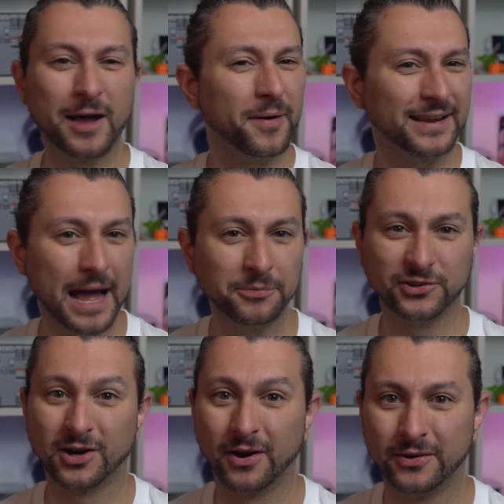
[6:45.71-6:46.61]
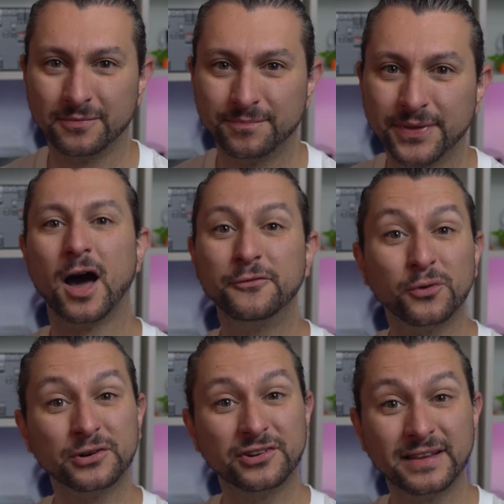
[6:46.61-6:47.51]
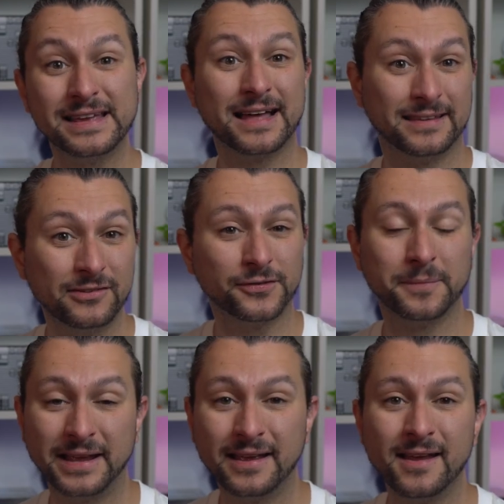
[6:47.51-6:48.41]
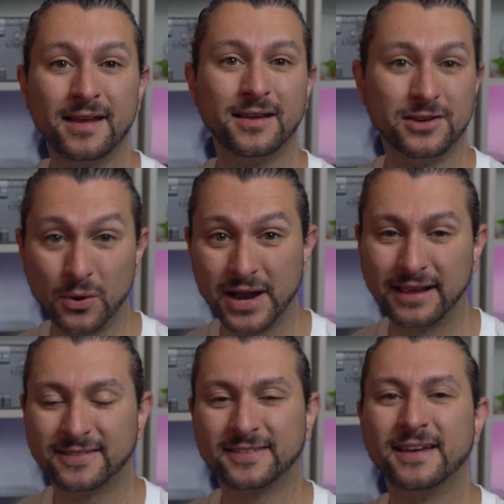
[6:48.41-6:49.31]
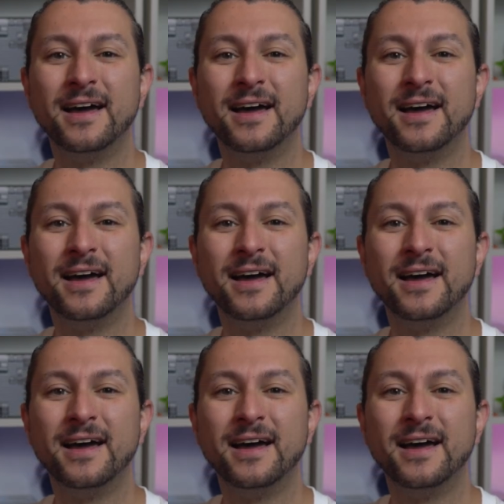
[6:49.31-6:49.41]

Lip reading: how about a capture card? Unfortunately, at least for me, no dice.